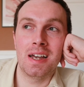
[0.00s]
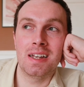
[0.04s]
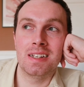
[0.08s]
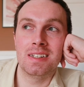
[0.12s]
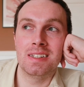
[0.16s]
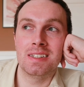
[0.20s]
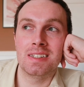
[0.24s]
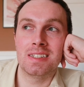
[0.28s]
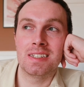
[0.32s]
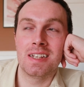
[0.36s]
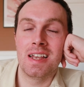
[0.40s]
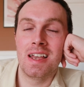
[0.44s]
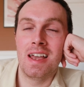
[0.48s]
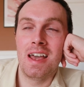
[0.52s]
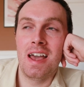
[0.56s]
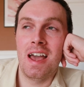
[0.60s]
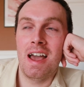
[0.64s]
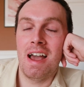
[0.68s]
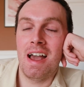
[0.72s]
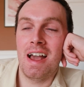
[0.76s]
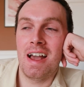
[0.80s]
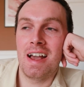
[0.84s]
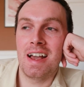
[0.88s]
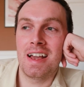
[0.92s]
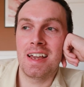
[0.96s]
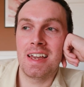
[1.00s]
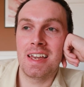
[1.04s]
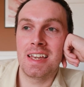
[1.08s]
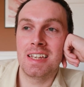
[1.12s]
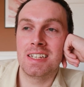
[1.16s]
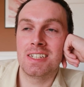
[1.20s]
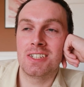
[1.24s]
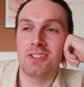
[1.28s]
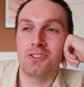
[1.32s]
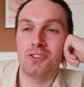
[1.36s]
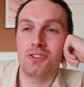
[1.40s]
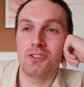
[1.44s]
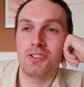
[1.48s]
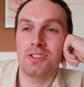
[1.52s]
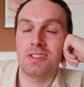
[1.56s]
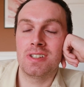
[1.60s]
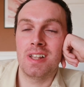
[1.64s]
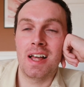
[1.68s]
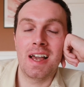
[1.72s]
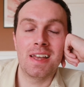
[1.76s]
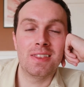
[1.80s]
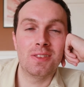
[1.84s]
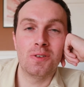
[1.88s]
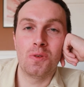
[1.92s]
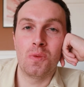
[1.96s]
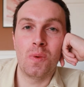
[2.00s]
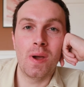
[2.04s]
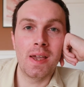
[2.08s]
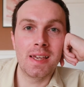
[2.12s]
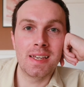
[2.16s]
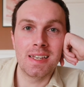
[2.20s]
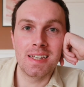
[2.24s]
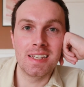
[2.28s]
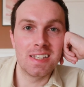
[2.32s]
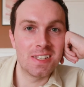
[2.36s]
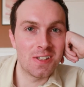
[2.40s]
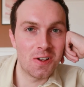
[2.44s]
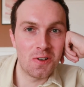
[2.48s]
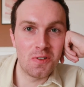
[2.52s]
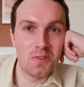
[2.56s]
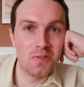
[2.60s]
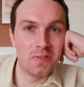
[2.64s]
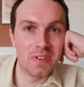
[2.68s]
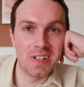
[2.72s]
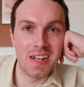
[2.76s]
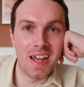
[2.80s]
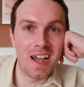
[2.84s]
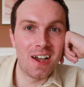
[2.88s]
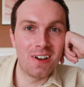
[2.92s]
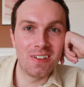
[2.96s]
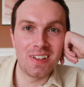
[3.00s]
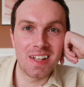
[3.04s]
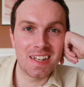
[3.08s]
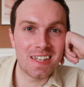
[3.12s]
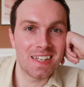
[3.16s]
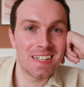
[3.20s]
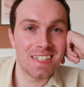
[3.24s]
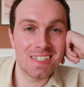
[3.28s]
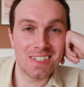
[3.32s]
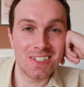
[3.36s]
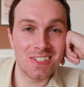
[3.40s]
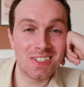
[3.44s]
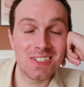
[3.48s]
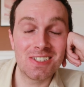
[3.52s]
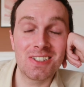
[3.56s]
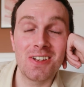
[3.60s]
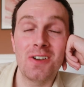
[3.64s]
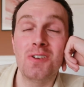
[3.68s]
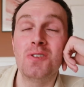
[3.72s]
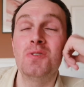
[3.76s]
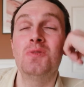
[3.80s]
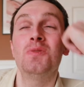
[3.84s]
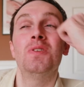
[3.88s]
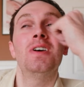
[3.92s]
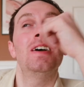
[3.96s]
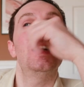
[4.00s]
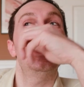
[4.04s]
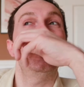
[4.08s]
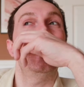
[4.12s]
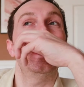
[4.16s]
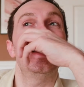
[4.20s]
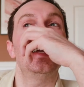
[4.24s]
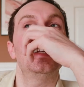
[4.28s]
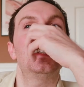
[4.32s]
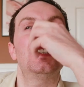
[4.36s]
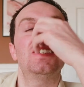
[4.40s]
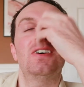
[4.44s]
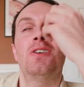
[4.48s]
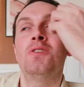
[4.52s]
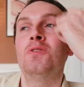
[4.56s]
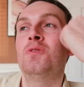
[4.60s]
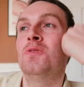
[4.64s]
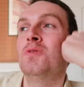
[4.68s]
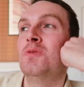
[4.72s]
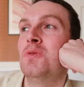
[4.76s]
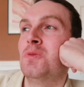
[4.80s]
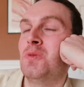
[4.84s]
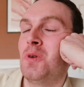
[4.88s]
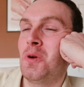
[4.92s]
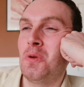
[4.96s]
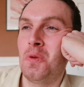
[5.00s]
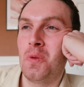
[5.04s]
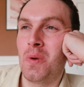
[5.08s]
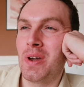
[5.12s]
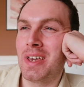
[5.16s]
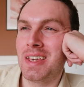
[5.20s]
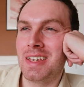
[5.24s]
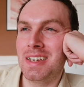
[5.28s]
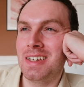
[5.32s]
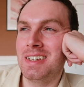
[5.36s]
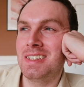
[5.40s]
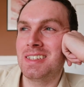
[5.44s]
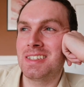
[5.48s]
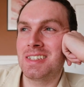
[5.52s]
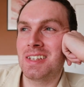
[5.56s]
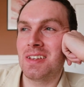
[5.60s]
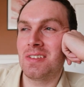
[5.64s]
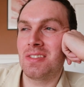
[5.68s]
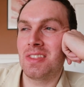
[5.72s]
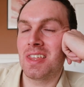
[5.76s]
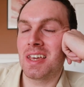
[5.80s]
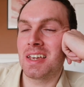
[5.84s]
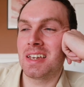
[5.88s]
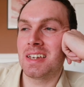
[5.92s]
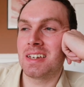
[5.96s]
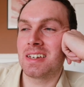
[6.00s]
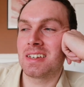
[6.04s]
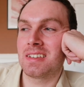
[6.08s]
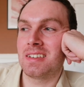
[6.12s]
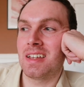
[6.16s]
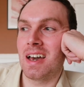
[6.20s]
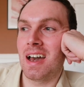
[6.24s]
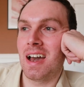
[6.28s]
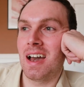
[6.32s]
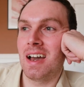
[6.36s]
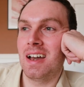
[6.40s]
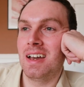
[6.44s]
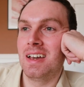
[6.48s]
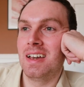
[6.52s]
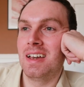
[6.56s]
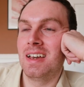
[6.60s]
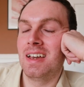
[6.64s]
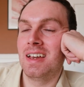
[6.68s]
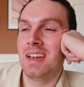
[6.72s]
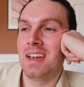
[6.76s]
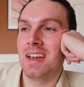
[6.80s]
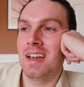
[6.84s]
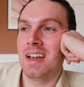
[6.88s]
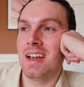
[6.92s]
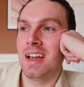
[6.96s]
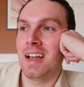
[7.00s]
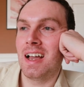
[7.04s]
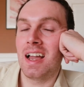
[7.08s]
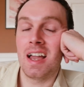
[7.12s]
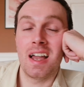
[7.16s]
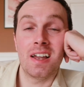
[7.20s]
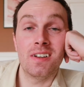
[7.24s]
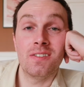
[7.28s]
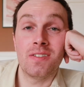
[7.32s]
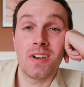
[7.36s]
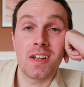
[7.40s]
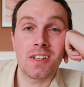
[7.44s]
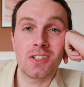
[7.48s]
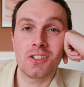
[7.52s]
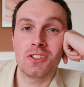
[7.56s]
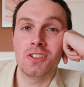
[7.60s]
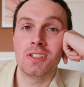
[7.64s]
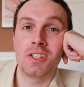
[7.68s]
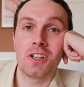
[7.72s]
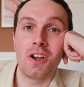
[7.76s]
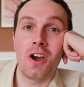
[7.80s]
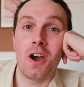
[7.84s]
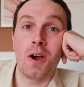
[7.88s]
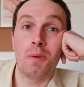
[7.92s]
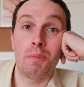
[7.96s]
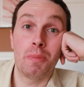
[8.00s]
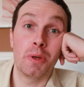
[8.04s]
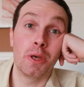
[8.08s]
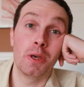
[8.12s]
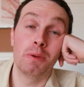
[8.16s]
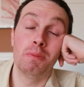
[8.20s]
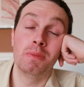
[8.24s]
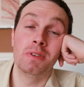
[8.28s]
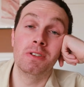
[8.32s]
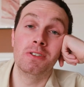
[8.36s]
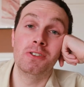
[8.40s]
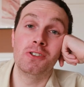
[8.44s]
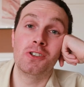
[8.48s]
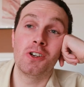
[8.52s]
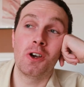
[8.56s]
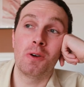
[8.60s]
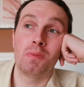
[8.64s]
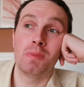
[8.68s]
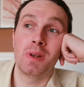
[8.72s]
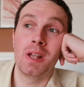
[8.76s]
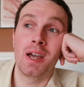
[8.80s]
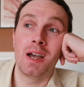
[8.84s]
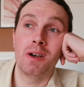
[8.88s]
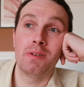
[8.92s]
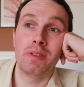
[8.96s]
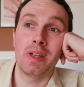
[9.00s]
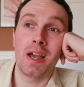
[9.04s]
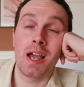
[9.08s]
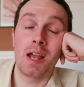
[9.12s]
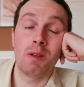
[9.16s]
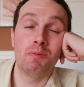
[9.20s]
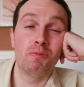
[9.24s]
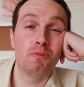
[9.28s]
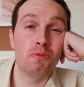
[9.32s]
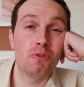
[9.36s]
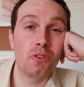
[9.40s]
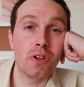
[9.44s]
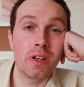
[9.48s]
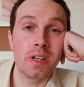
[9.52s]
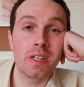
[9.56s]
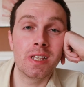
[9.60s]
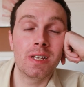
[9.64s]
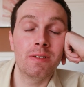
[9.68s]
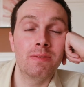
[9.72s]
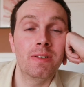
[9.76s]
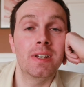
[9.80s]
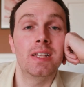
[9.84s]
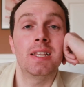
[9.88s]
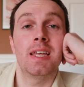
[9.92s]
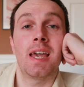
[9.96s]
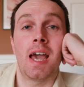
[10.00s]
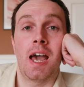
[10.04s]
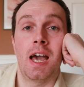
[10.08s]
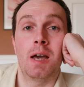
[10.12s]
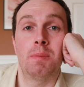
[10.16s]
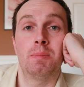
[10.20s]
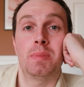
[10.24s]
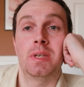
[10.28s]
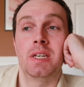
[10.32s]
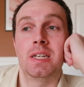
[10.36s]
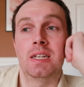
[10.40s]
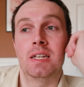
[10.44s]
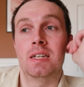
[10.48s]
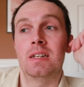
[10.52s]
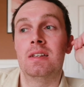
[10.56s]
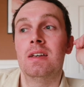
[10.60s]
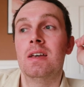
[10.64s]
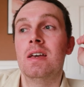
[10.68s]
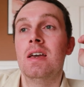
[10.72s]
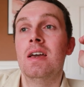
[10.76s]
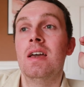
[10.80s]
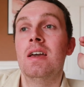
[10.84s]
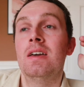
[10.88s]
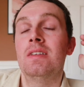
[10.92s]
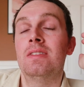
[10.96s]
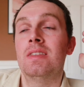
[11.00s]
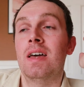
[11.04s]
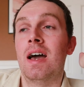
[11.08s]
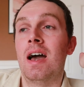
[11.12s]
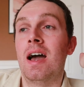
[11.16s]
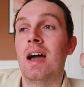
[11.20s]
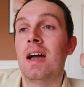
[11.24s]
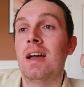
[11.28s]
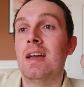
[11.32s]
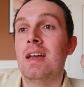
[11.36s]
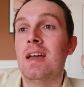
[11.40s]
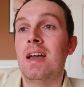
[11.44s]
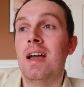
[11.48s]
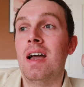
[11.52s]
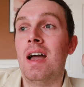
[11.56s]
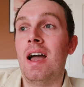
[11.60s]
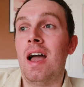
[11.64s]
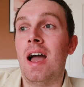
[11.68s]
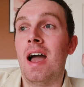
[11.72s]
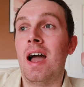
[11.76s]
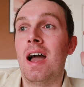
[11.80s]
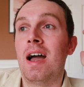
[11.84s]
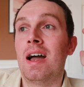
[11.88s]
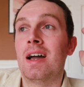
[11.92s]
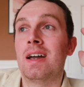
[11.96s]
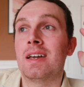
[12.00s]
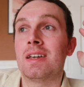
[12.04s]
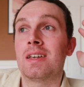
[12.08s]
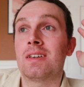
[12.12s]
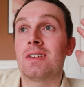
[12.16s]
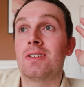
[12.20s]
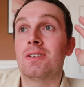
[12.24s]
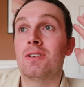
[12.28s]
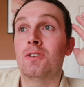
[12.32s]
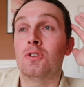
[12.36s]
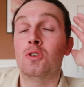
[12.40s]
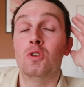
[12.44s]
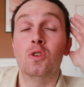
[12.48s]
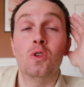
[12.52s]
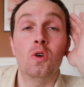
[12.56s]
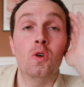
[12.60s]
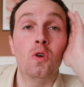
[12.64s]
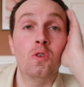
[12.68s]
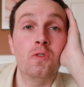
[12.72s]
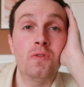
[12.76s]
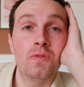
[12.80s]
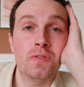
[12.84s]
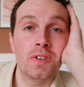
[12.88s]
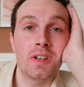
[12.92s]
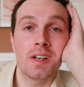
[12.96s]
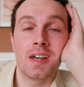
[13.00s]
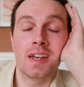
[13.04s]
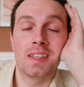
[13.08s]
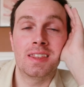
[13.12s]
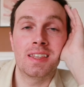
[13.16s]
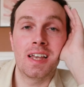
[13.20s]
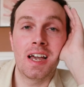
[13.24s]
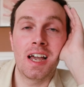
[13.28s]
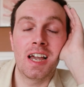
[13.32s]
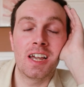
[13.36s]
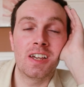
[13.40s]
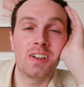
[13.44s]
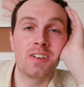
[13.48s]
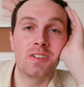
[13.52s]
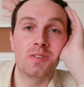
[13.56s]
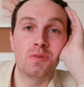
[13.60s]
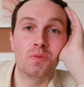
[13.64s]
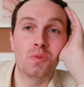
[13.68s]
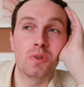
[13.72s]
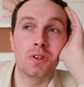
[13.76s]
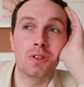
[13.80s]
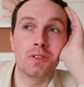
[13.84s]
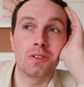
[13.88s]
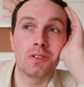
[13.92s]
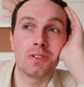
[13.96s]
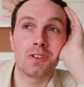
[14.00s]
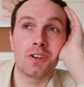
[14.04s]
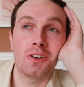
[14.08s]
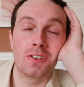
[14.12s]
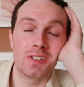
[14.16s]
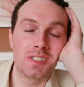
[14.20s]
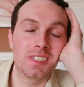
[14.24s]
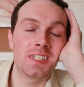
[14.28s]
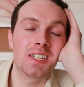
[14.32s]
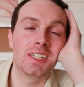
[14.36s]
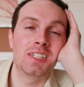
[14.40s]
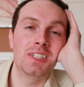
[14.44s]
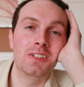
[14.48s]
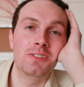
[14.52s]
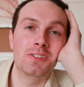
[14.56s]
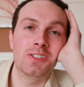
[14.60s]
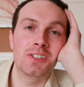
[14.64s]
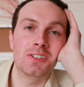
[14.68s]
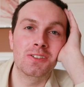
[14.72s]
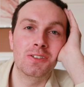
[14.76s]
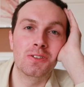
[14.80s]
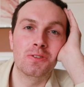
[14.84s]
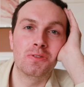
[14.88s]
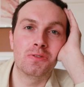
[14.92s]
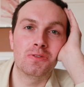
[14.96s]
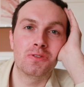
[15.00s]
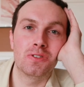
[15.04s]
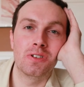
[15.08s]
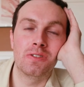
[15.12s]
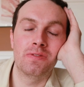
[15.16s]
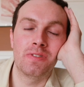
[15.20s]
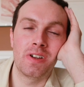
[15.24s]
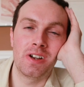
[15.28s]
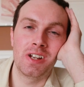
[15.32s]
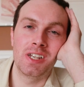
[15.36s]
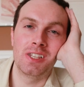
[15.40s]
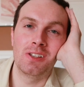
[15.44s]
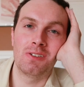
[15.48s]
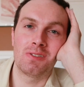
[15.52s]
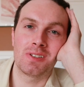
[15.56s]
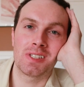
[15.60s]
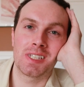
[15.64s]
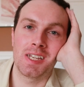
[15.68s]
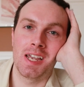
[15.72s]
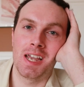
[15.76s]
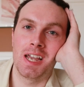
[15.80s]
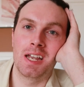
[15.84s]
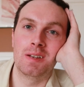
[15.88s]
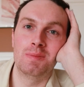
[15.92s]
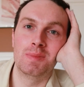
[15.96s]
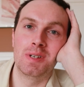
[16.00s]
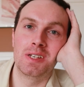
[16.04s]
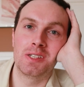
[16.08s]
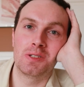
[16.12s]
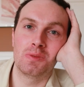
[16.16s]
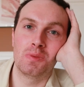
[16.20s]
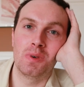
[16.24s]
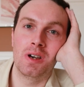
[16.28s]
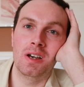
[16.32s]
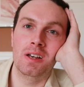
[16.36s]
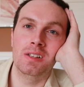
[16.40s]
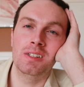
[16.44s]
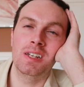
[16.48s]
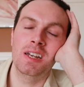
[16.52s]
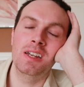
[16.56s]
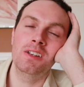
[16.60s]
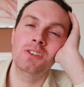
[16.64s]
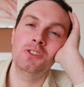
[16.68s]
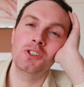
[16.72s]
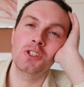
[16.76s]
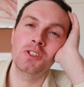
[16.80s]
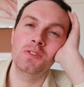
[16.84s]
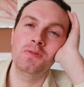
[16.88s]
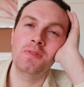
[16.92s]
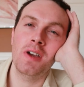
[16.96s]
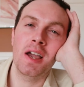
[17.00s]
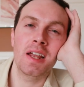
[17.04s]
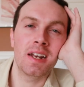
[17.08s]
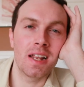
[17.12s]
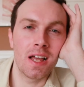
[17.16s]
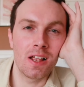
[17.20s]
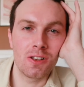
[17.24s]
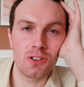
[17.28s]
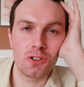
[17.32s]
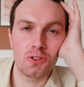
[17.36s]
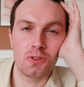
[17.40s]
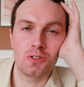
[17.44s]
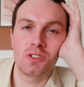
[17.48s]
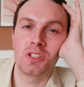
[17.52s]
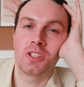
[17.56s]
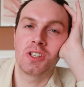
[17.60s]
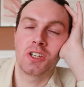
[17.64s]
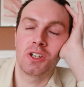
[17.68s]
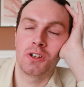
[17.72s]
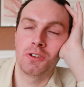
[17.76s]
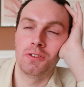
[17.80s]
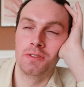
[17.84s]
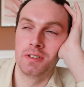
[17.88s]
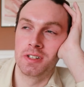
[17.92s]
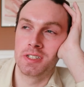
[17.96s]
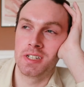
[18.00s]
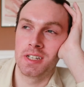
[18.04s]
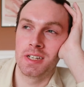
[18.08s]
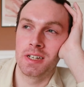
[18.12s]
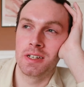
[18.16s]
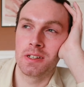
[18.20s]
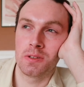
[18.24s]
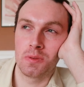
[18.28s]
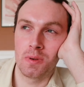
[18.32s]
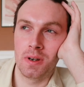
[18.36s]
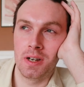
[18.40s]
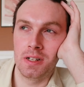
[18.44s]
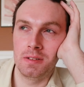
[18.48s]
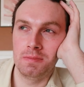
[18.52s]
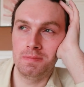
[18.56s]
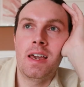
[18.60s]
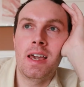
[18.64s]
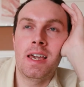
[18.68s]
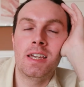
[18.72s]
And it's just like the wait is over now. Like it's so weird to think that I've actually got a permanent job now that I'm really, really happy in, that I love and that I will continue to love for a very long time as well. And just financial security as well.